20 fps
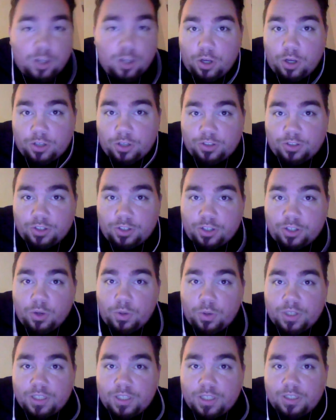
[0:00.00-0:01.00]
a loss to the
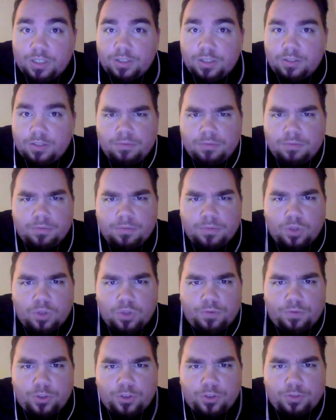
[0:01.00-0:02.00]
Golden
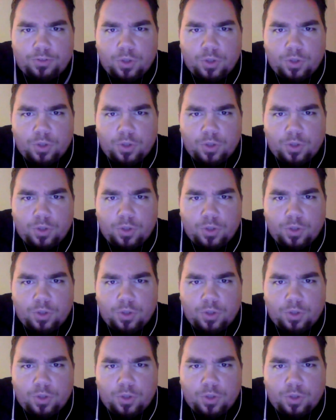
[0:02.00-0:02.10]
Gophers,